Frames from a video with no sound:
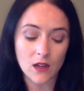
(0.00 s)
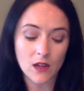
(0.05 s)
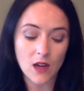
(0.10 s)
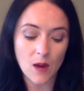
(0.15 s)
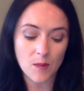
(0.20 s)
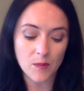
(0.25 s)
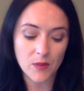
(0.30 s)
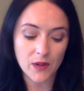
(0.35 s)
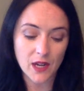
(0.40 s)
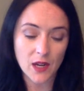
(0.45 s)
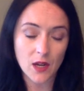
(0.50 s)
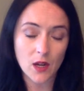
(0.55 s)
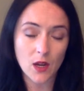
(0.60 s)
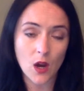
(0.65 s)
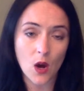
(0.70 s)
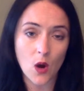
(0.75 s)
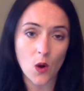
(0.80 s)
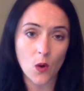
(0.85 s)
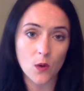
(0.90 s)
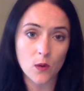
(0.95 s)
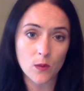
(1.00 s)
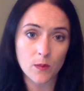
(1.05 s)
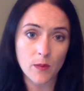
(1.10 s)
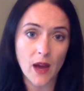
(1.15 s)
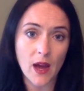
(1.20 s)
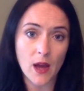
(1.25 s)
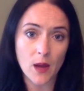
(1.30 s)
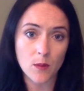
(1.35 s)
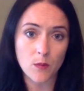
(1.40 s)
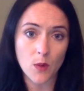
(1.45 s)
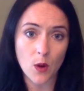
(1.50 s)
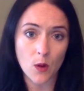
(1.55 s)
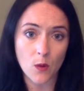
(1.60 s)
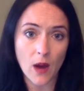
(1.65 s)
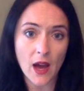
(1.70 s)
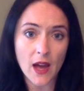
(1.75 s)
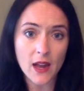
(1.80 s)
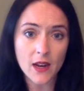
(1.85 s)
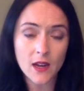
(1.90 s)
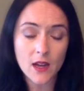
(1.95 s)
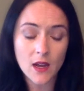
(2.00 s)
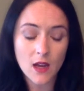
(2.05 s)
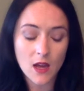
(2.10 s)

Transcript: company owned by Moet.